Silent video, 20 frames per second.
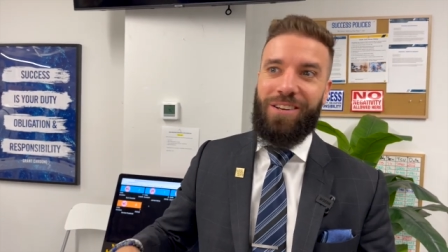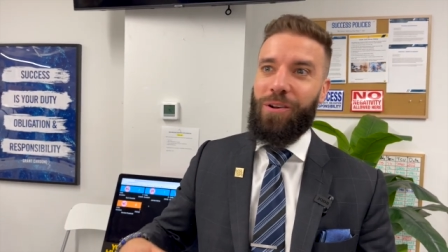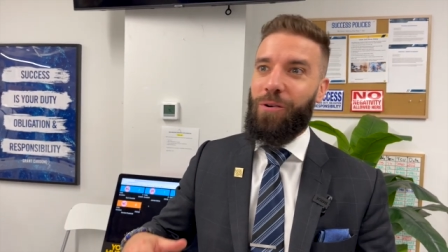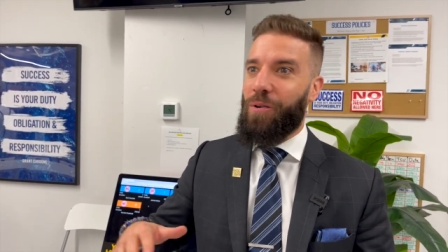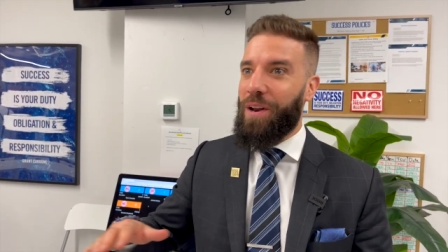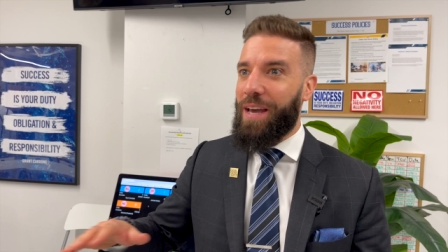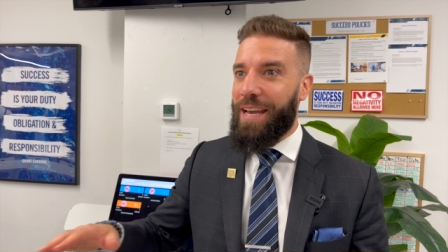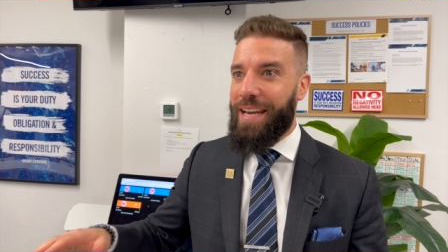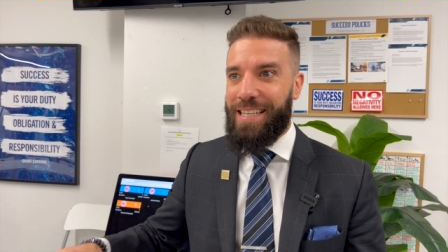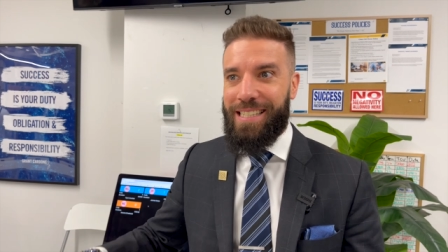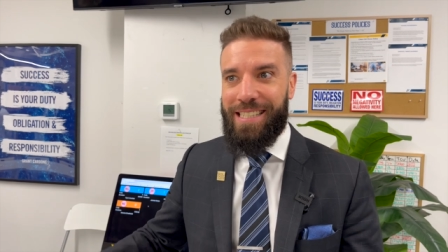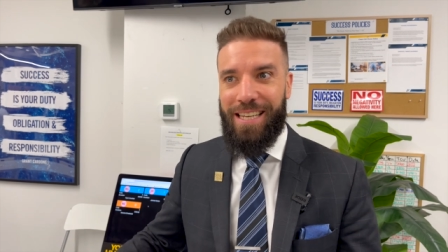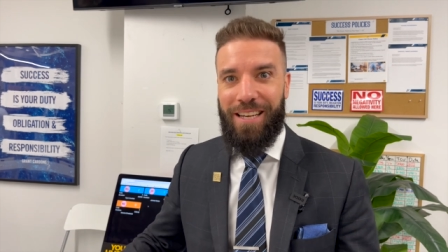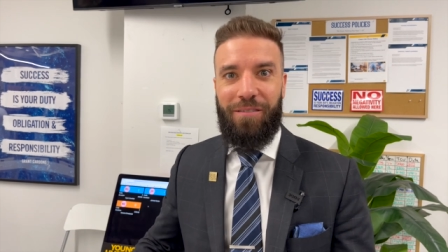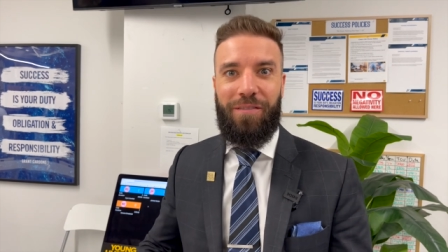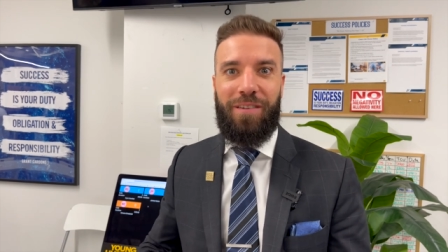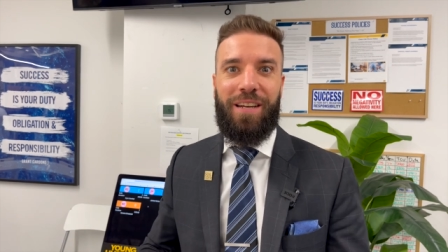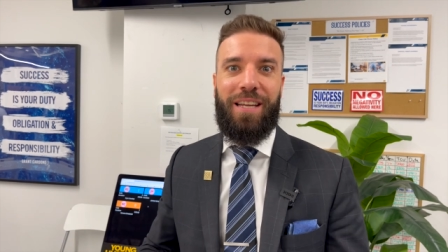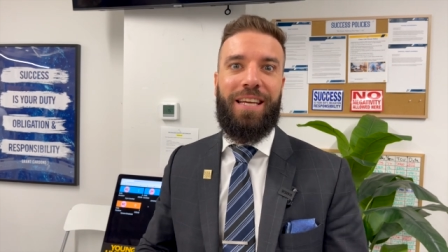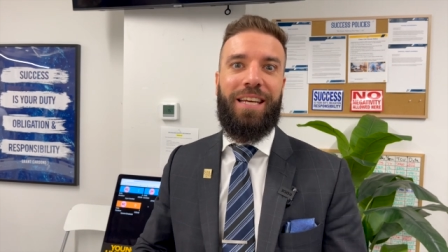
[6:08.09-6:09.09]
No
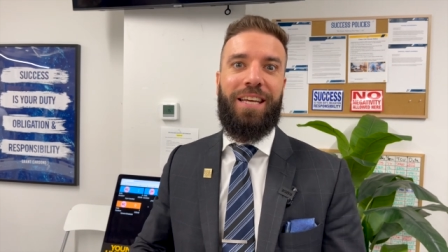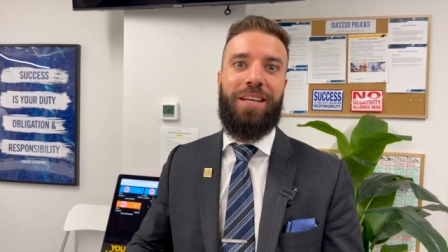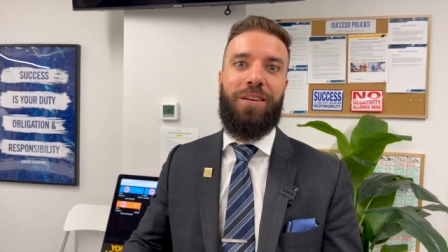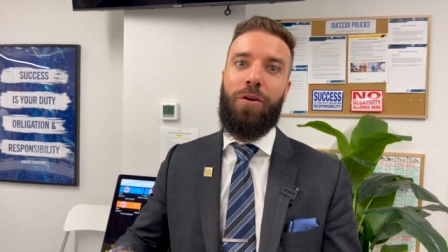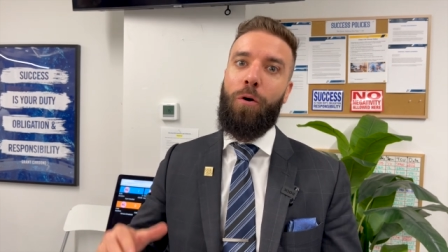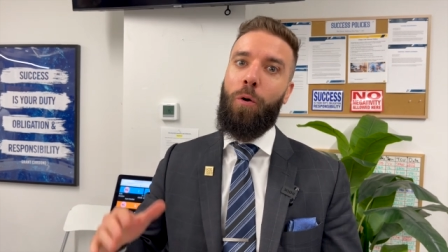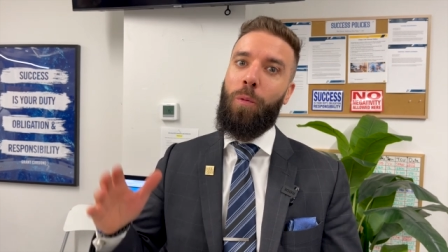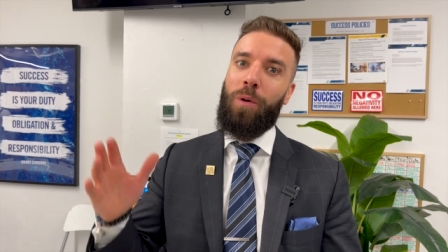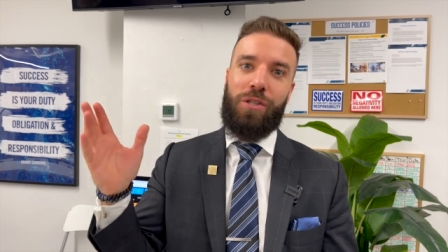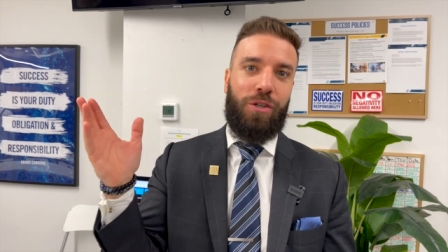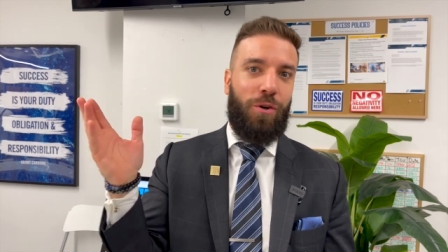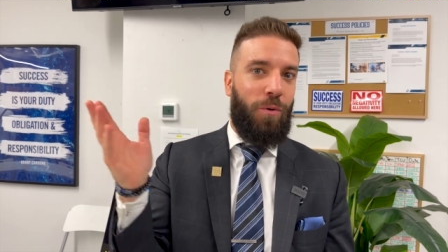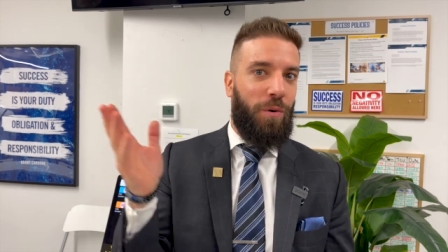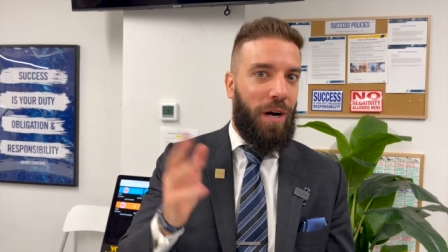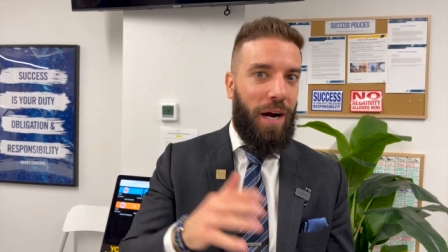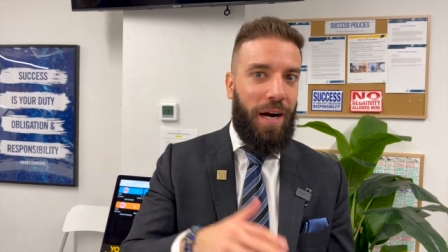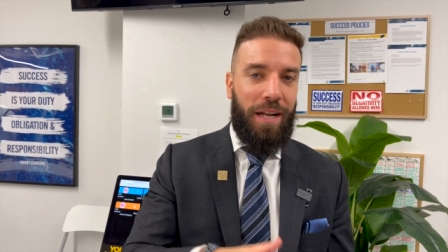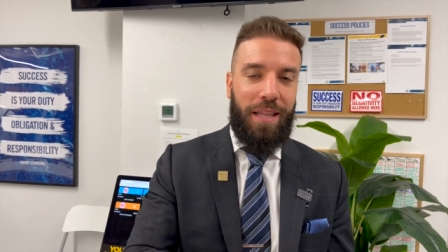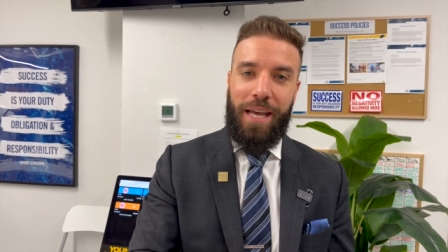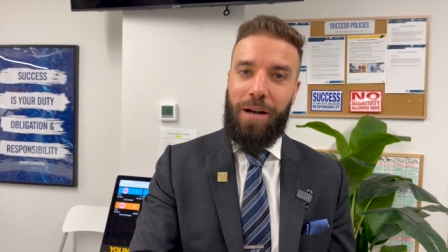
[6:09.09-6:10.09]
negativity, no what's going
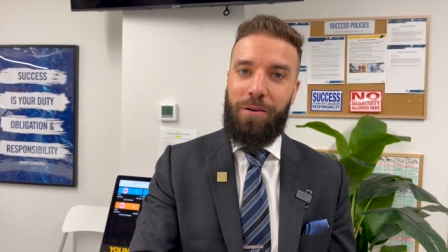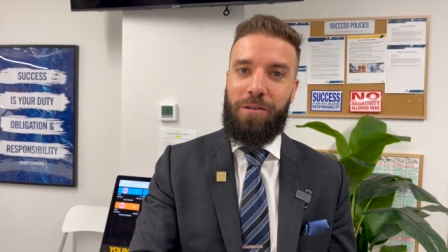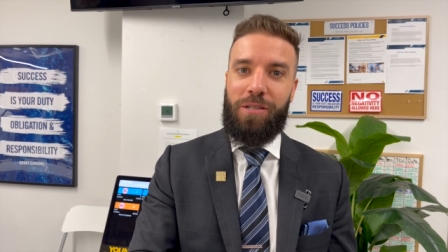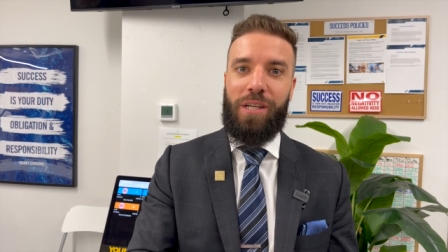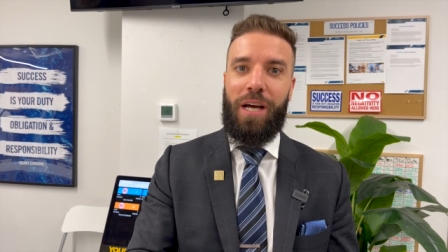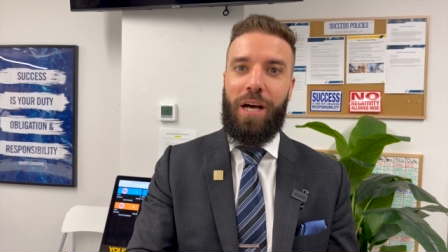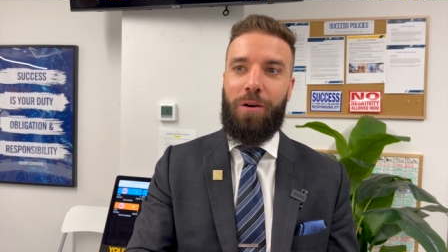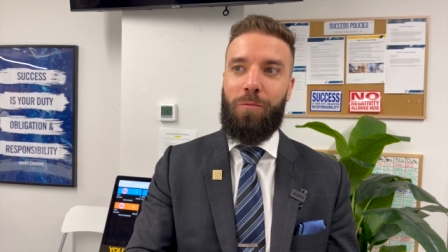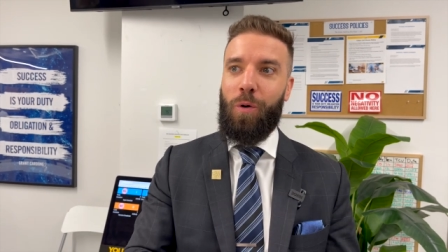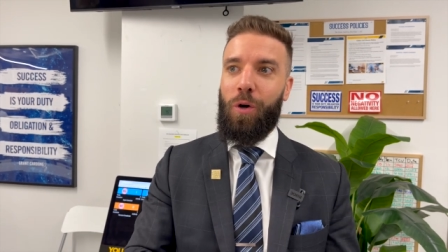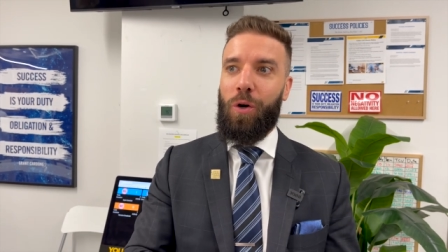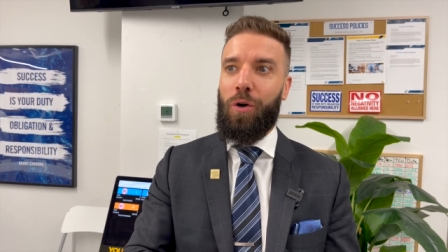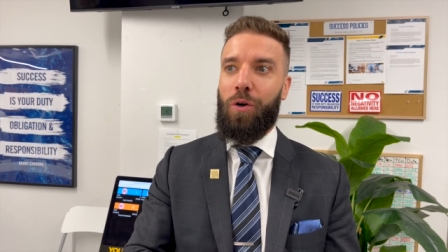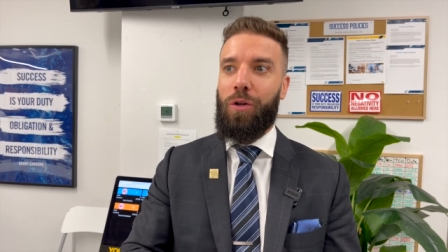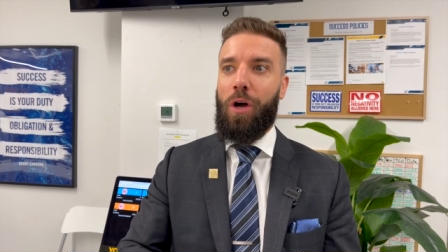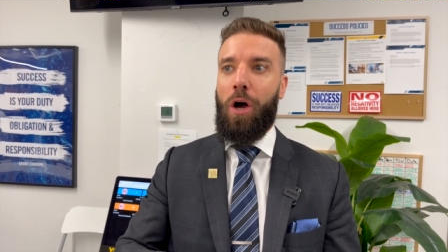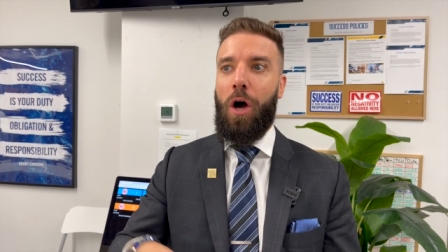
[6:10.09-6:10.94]
on in the outside world,